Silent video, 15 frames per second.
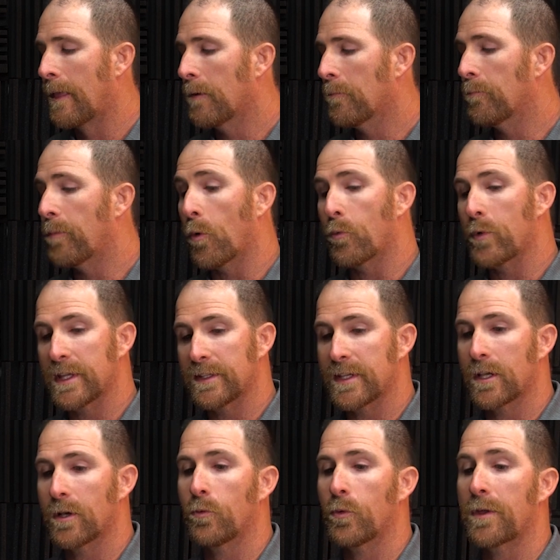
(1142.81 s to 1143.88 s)
But we
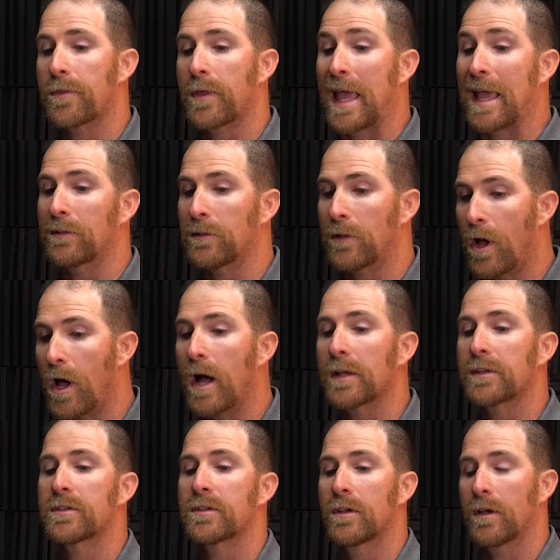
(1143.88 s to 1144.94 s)
deal with a
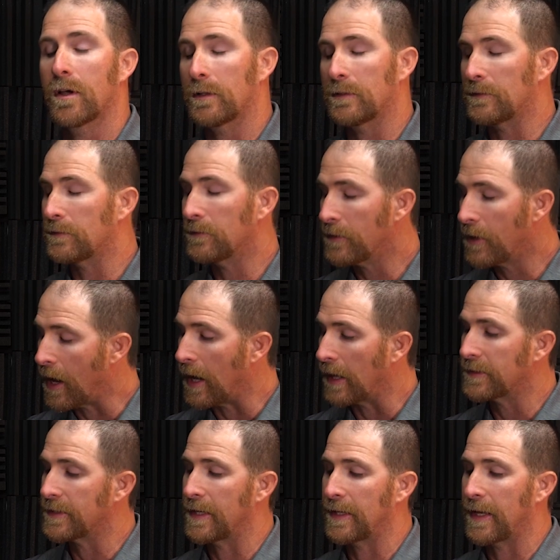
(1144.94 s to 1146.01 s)
lot,
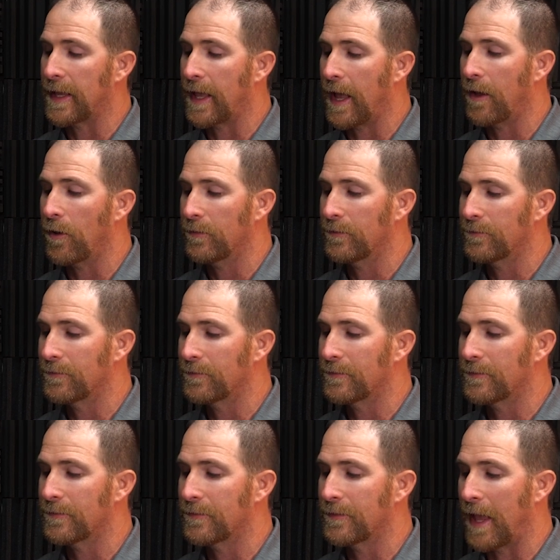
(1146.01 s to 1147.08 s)
and I can't
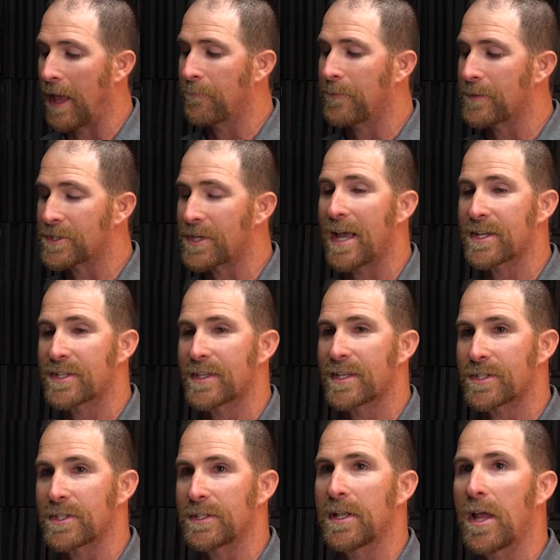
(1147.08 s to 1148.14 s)
emphasize
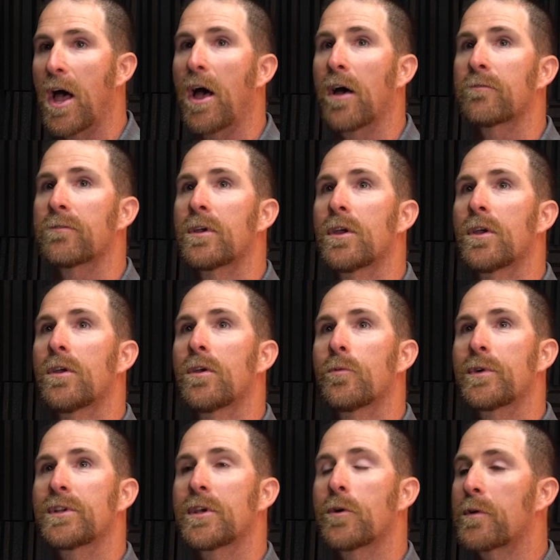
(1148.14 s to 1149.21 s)
this enough.
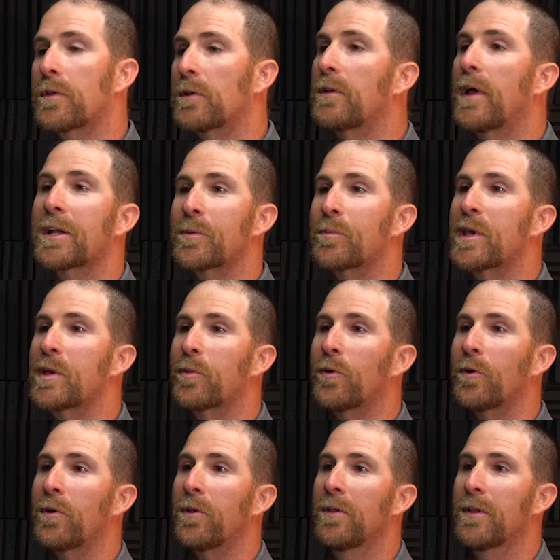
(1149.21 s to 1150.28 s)
We deal with a lot of
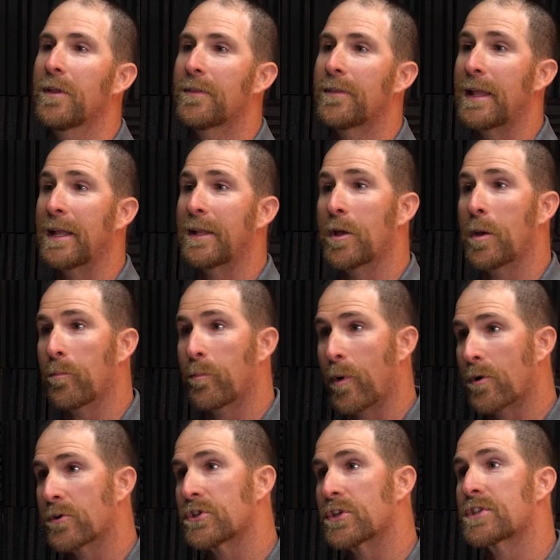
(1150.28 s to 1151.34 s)
people that end up
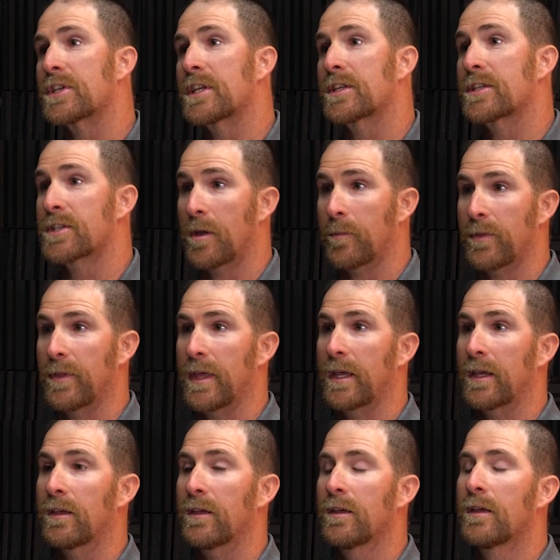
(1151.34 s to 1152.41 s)
purchasing
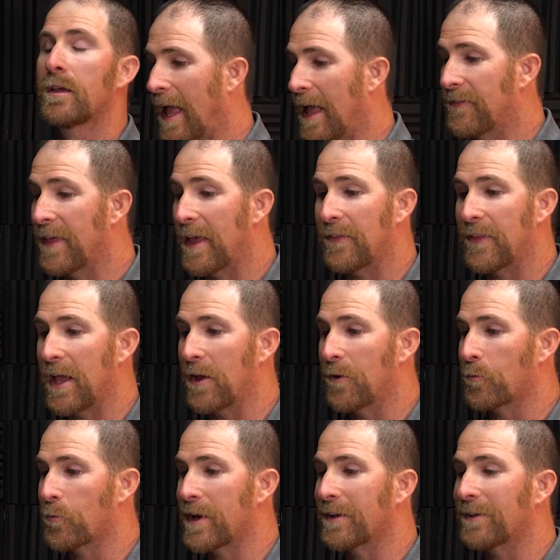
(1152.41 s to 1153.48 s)
something and then they
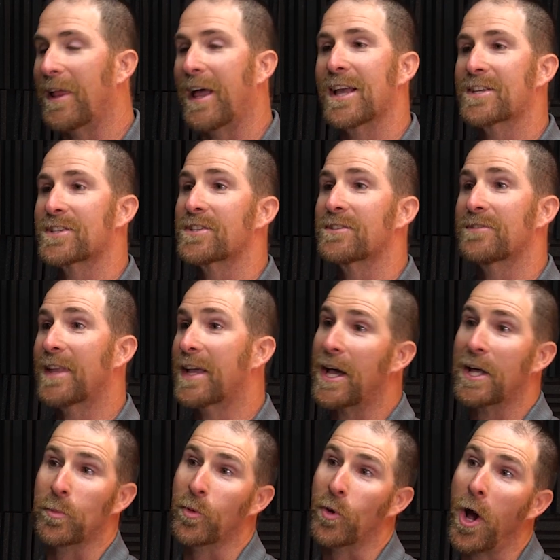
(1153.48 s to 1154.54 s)
realize they
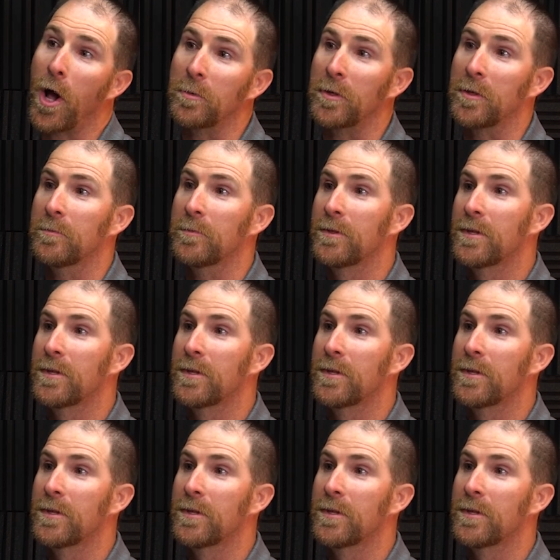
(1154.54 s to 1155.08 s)
got a problem.